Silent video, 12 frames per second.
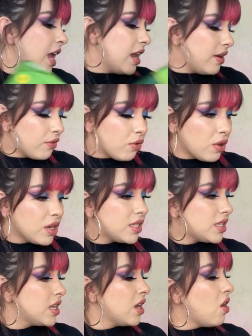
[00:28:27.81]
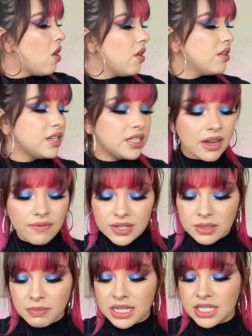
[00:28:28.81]
And of course all their stuff
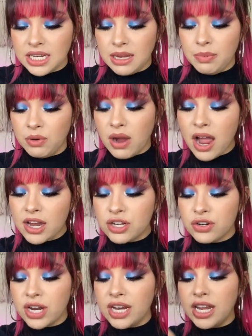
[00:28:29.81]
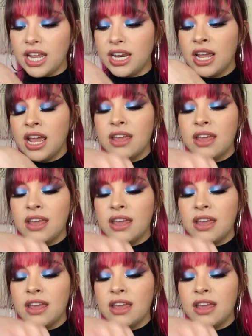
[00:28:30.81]
is meant to keep you hydrated.